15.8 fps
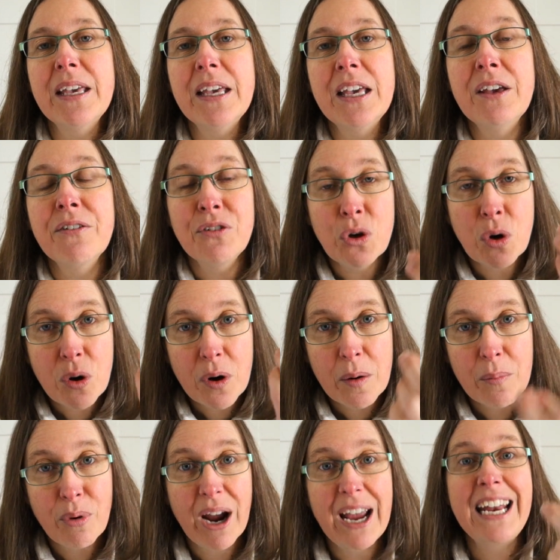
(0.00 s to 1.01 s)
if you're
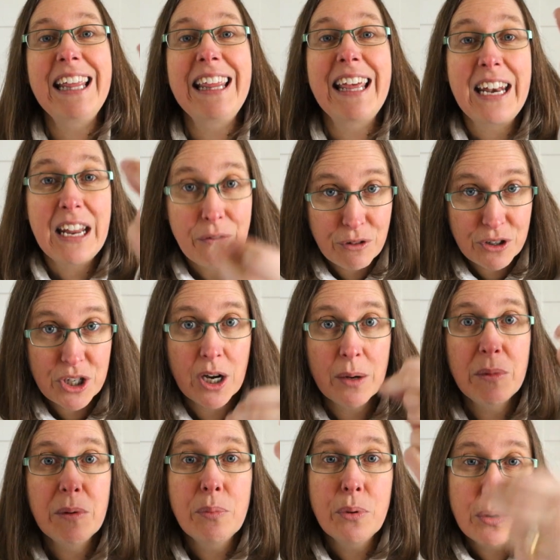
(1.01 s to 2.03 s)
abrading that every
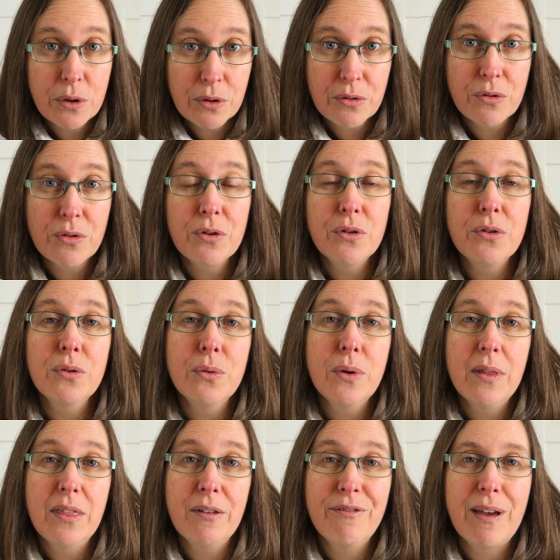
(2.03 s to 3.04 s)
time you pull it through
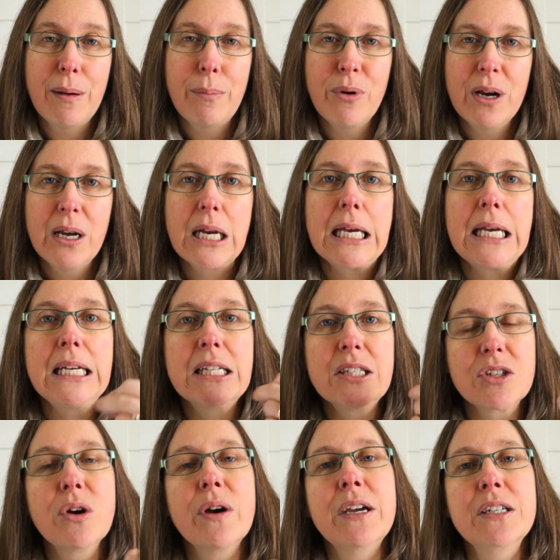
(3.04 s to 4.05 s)
the fabric, it's
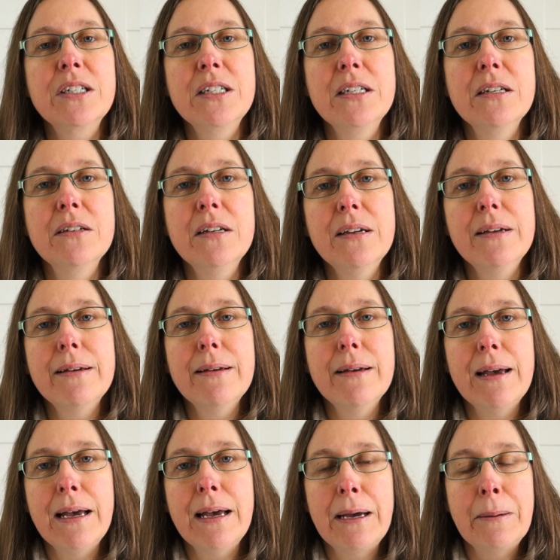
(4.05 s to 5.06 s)
going to
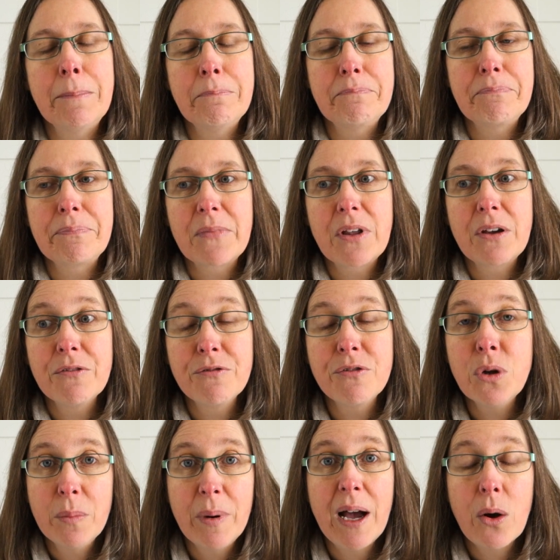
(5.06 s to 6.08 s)

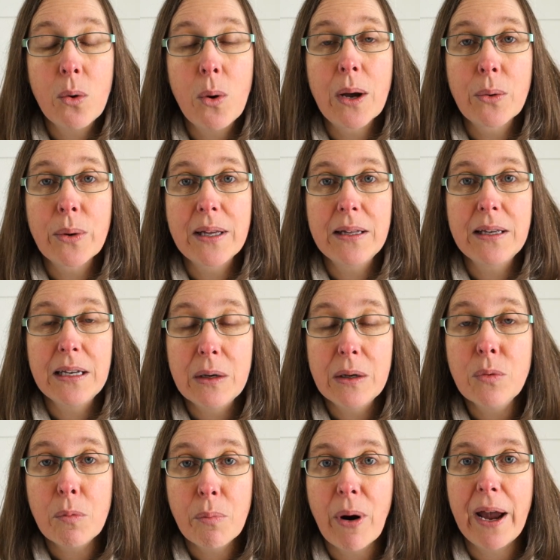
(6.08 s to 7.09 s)
fall apart quite quickly. It
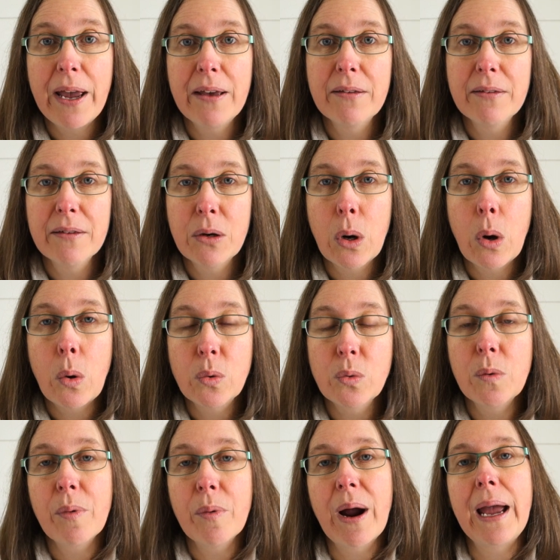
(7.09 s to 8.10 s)
will break, the gold
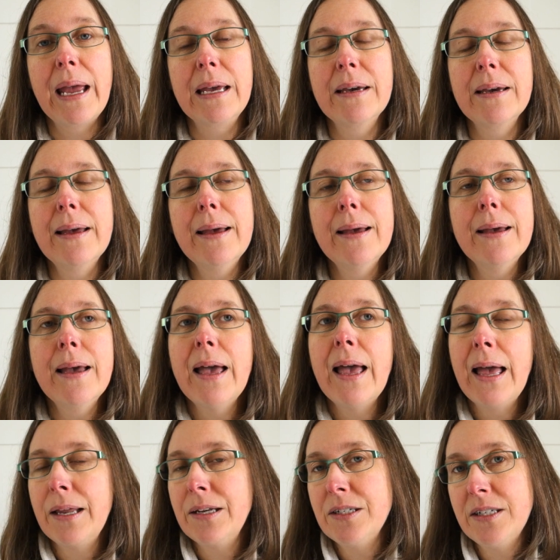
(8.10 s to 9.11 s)
will break,
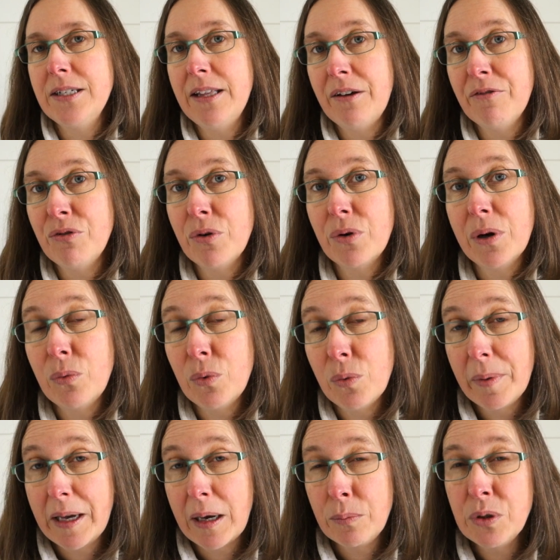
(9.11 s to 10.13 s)
and therefore it will
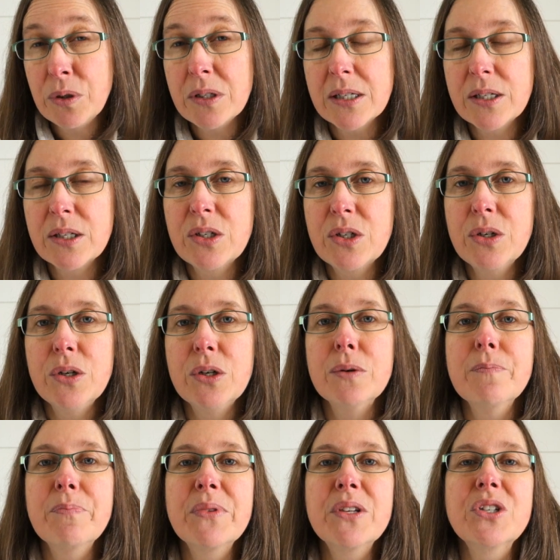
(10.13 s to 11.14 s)
become useless to you.
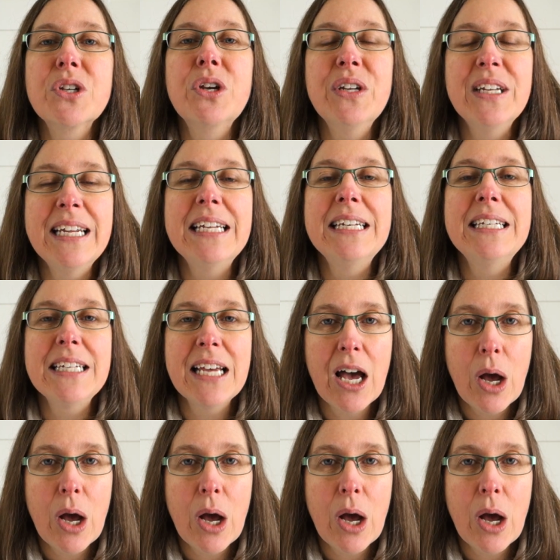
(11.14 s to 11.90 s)
So you need